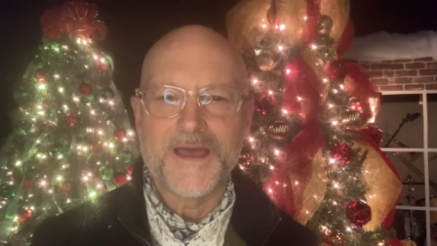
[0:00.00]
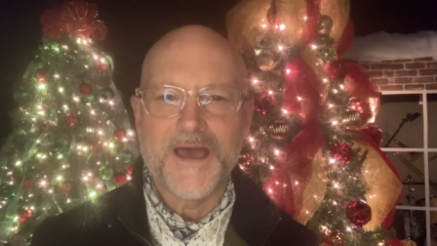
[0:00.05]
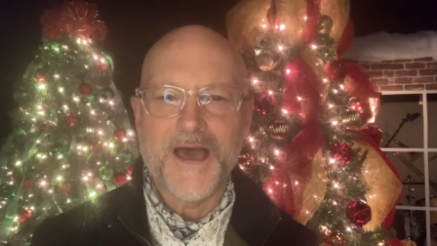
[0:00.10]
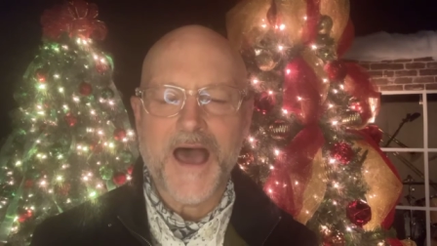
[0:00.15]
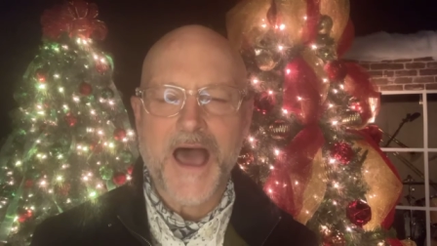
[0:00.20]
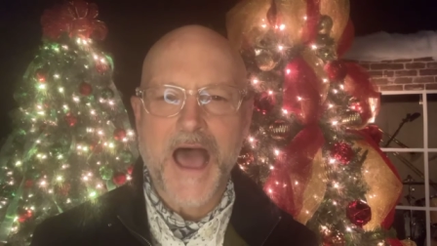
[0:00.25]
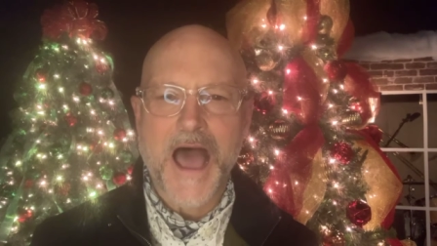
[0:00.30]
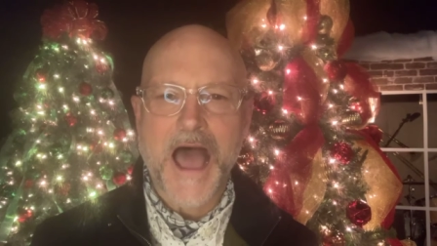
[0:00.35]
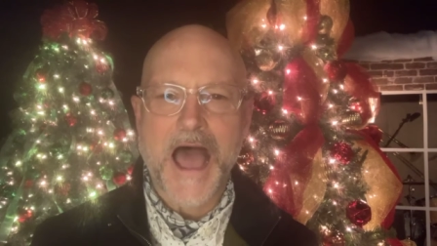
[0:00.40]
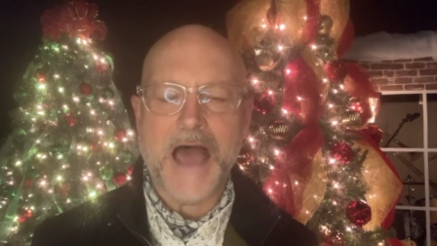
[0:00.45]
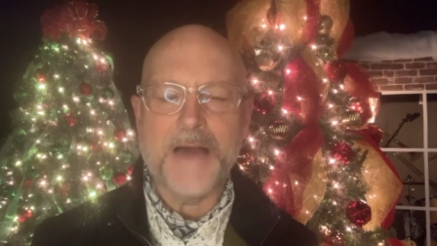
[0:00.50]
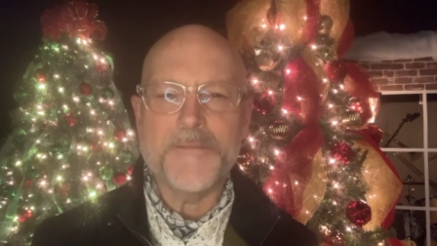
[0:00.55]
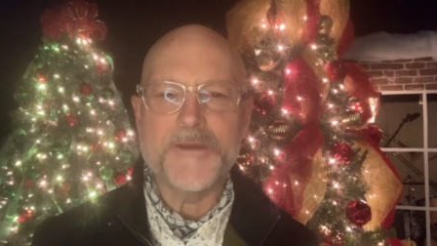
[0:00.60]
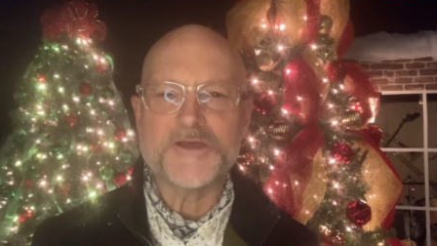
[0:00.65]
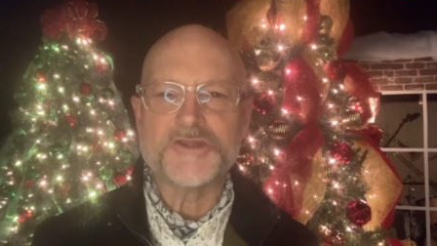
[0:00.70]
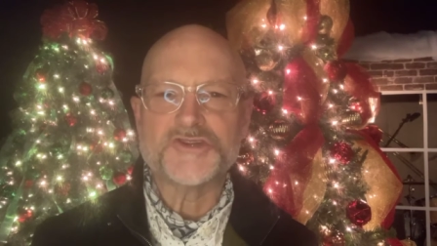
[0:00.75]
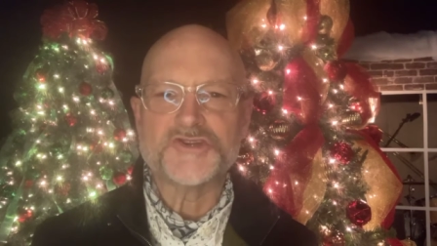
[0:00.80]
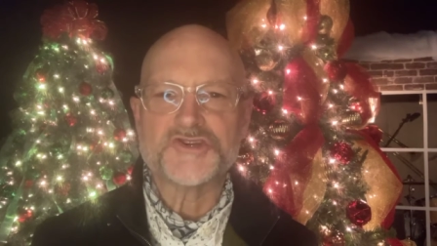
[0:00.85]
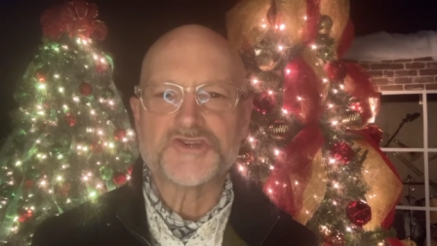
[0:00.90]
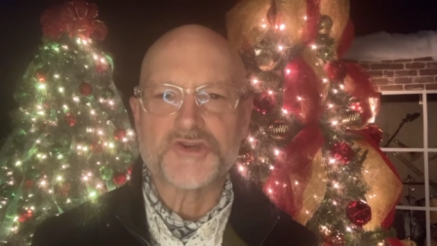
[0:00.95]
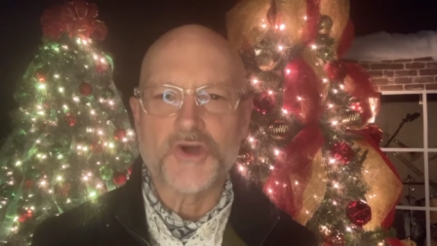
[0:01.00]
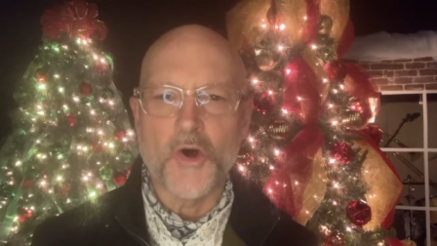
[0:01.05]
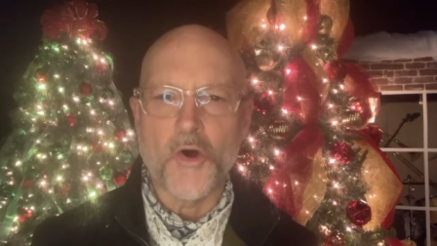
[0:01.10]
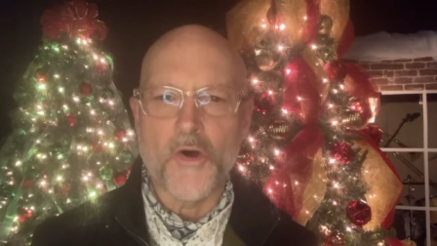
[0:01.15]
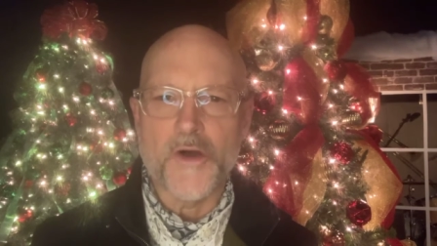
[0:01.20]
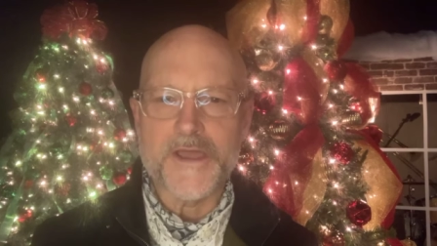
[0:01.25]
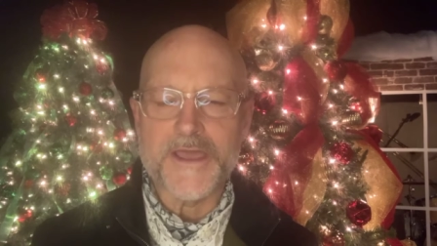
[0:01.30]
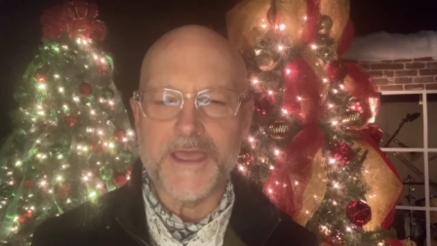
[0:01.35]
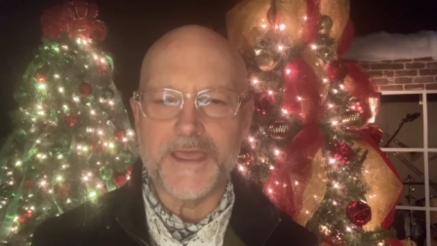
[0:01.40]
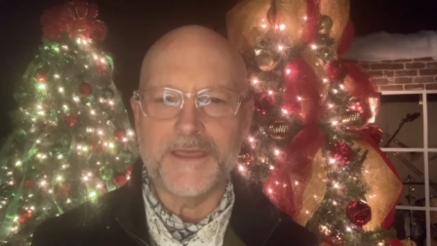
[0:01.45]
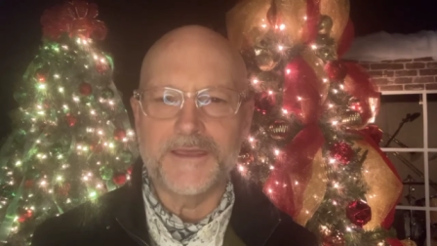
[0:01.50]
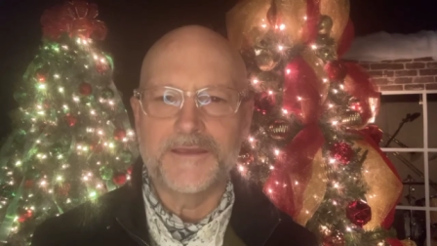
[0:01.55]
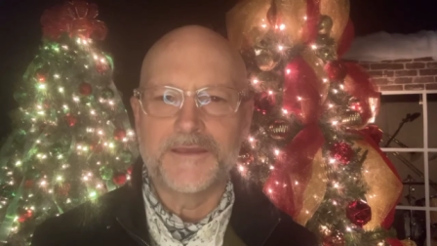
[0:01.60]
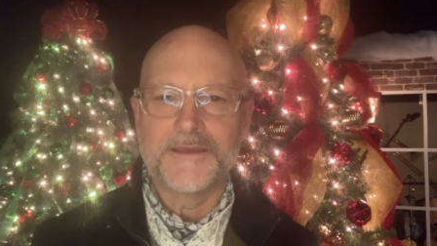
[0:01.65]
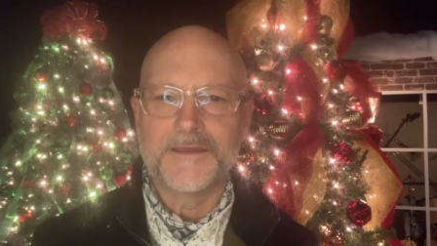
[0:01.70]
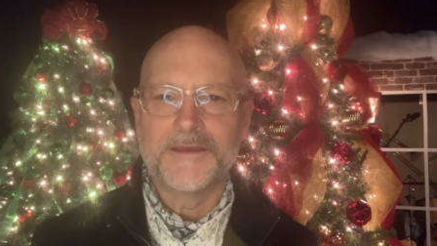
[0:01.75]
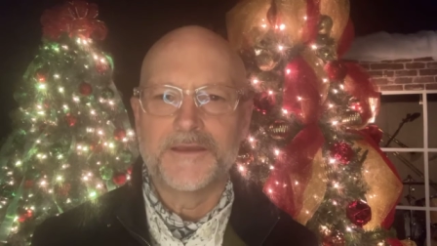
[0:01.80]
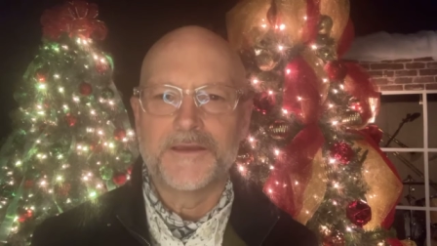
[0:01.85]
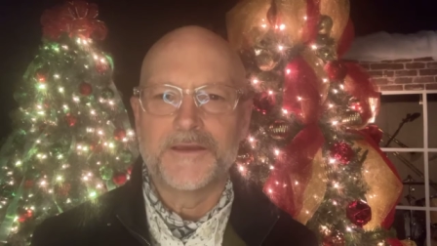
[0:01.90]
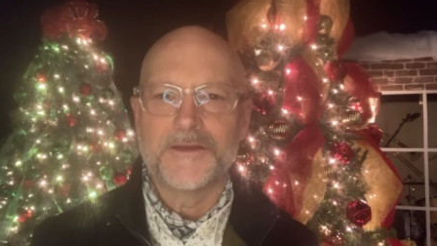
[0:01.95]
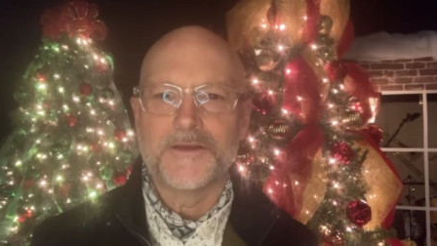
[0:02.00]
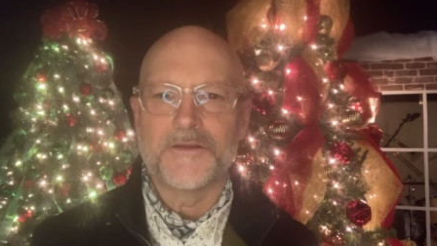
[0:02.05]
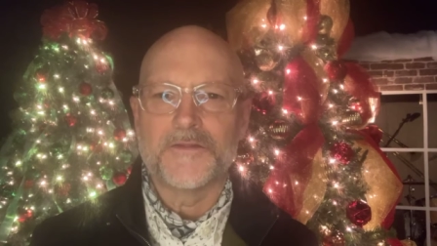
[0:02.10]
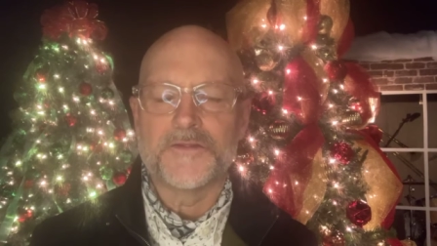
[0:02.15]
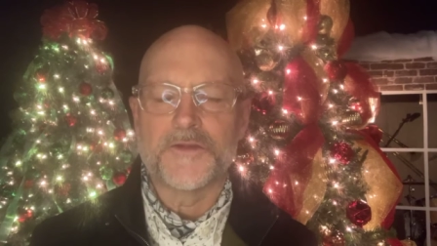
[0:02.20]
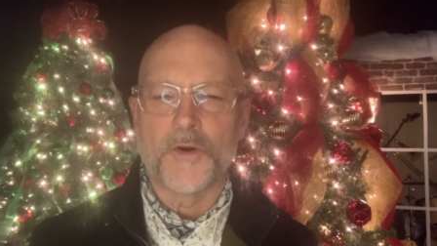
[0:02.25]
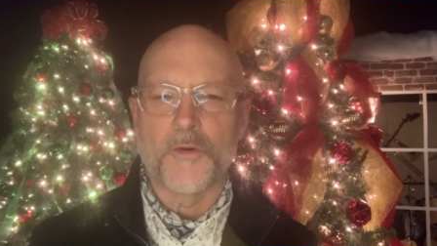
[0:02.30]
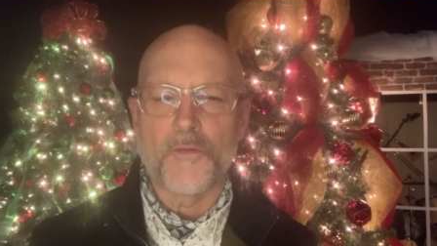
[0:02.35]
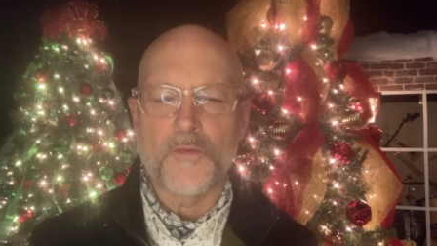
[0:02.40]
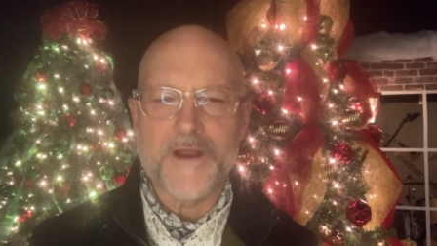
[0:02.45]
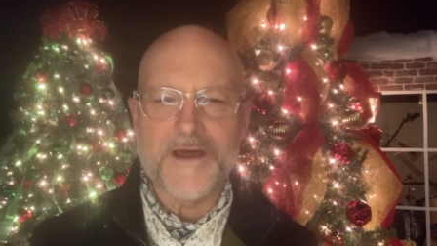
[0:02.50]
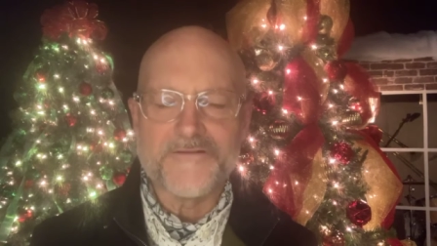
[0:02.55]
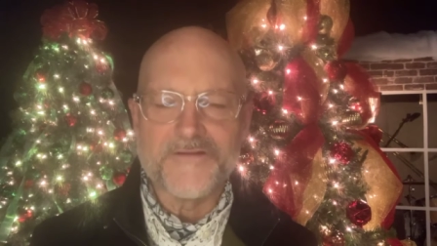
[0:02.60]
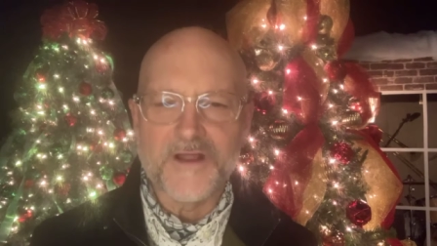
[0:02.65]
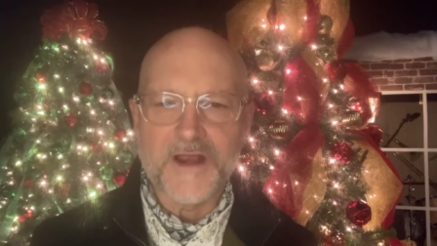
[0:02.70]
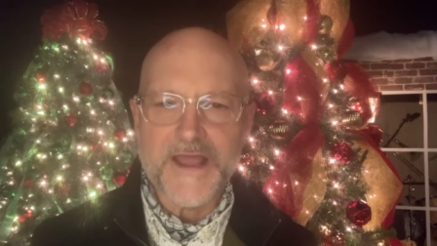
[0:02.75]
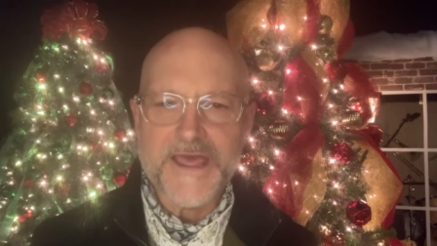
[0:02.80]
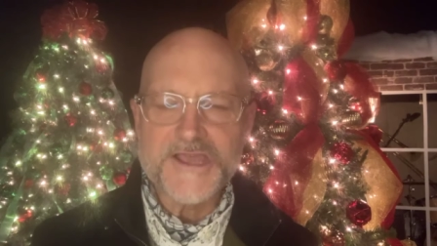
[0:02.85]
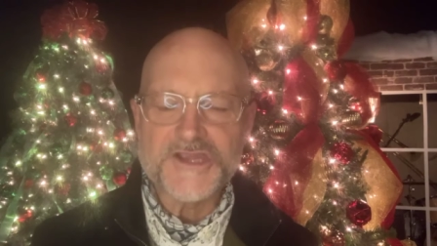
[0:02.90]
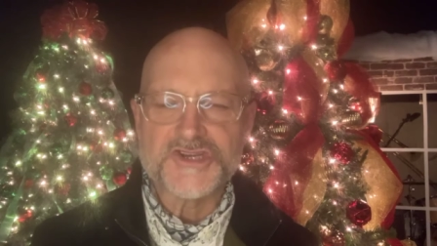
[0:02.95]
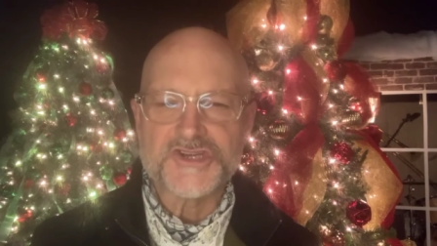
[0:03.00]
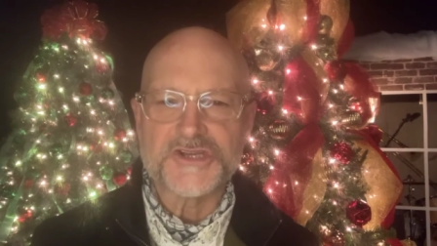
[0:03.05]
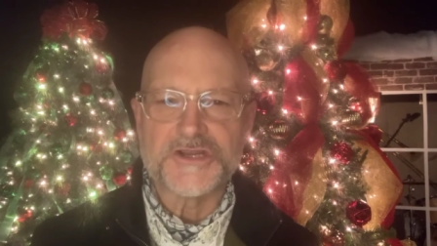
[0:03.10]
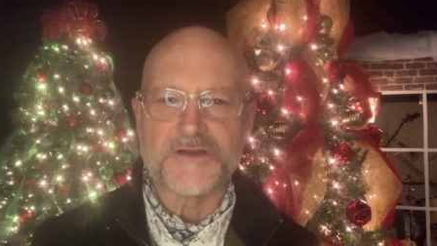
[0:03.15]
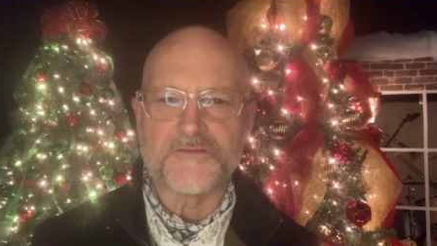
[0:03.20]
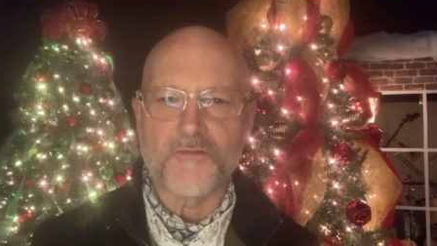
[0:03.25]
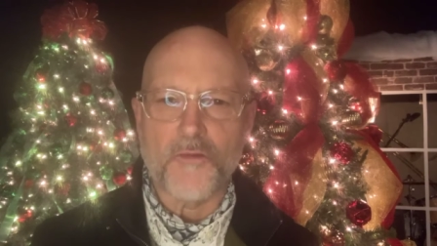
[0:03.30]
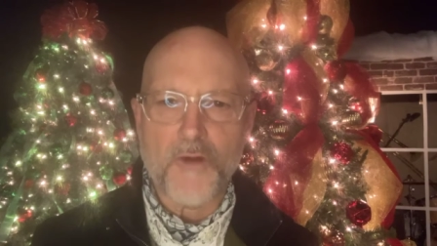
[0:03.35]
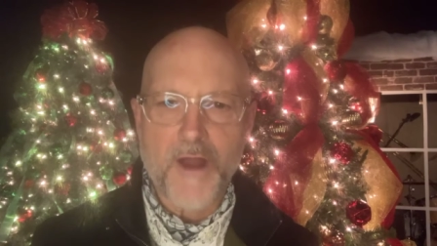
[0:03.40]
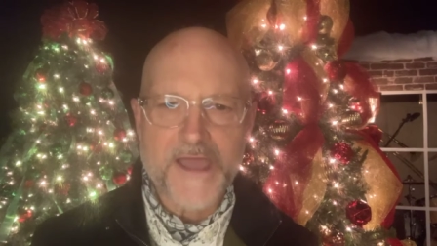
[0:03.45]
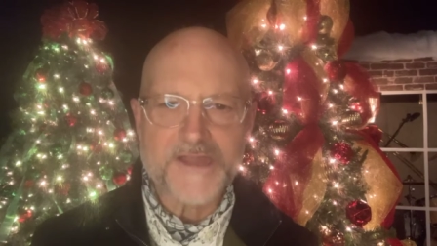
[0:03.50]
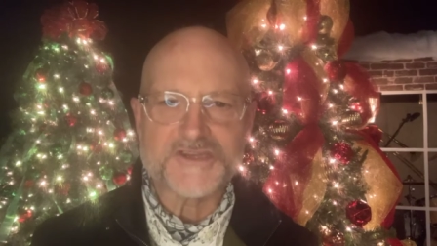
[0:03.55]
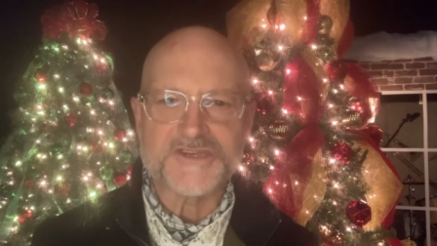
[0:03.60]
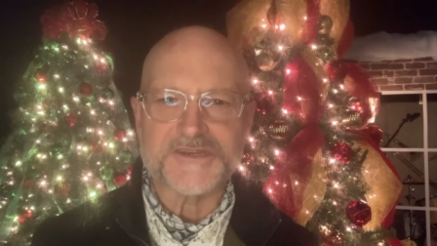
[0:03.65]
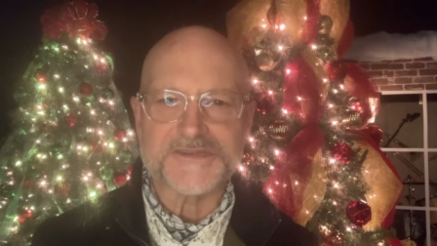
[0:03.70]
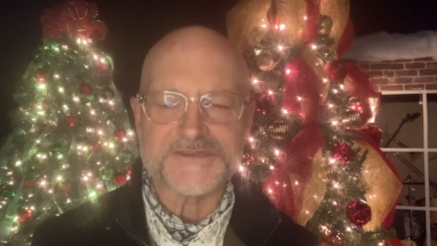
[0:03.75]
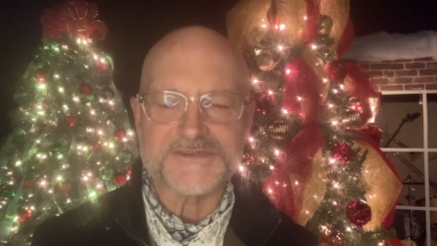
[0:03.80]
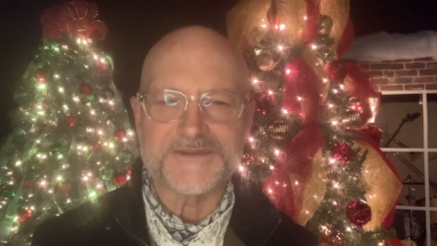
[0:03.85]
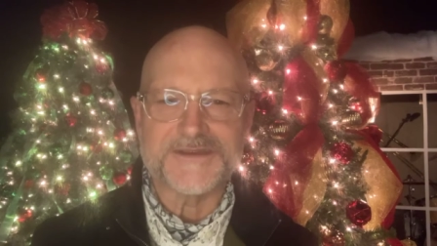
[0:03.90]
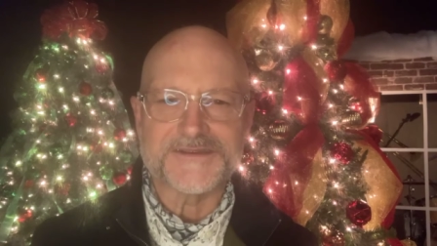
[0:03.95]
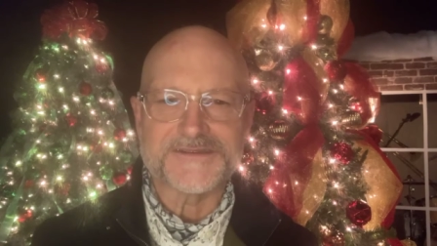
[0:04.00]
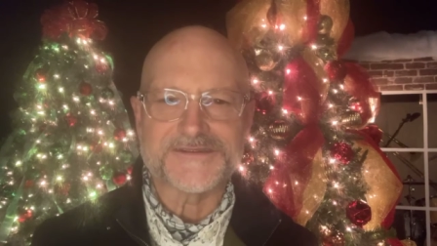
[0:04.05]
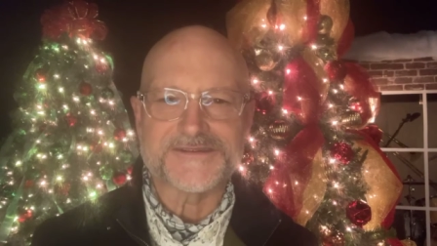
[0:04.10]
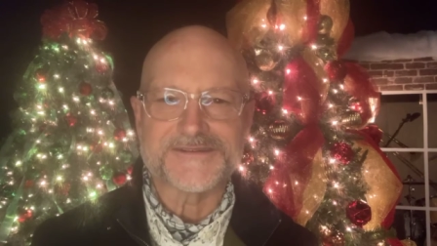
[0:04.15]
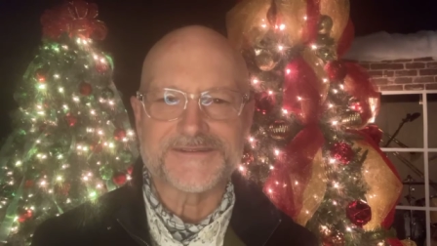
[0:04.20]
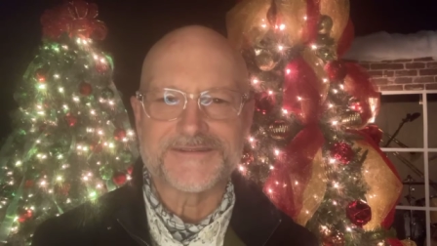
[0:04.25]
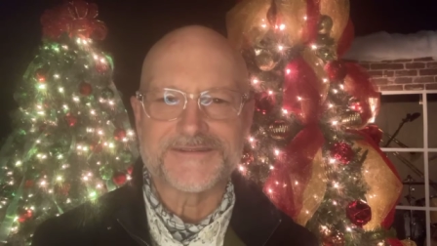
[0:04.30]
I'm enjoying the revelation of righteousness.